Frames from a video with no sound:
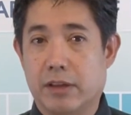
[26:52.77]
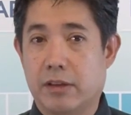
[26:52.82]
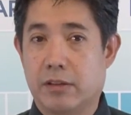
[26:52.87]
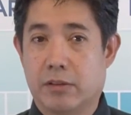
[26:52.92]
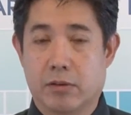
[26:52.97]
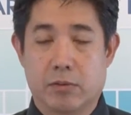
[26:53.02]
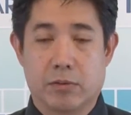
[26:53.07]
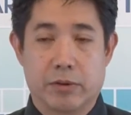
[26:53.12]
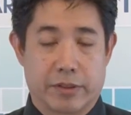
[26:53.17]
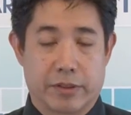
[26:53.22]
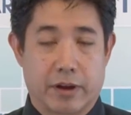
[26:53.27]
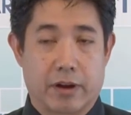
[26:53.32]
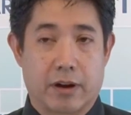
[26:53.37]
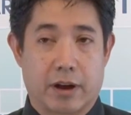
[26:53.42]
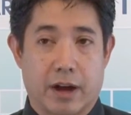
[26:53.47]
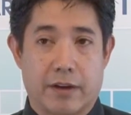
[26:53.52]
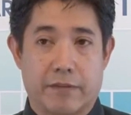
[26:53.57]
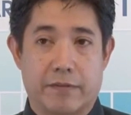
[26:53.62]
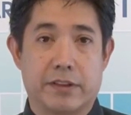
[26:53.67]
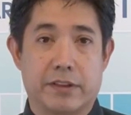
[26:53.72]
either with our
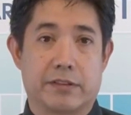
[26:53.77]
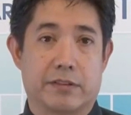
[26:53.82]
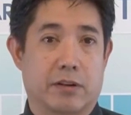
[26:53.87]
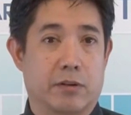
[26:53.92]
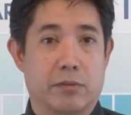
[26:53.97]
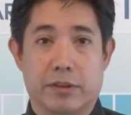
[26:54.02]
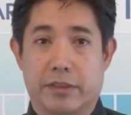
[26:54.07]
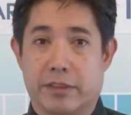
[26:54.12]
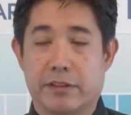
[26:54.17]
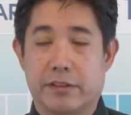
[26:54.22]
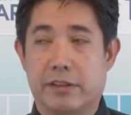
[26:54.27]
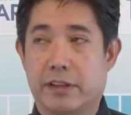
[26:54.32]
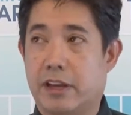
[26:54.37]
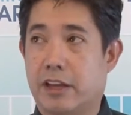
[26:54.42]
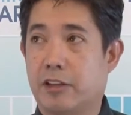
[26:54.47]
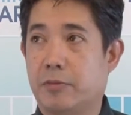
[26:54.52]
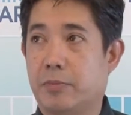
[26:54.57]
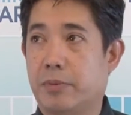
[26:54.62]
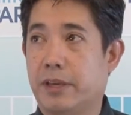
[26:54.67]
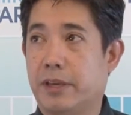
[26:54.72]
office or with the
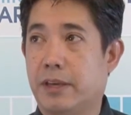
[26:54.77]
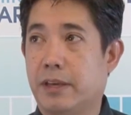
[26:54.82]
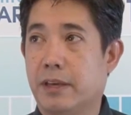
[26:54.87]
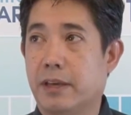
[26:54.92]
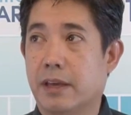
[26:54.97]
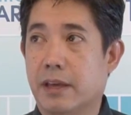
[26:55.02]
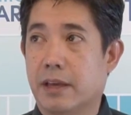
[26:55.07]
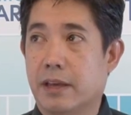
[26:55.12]
CHP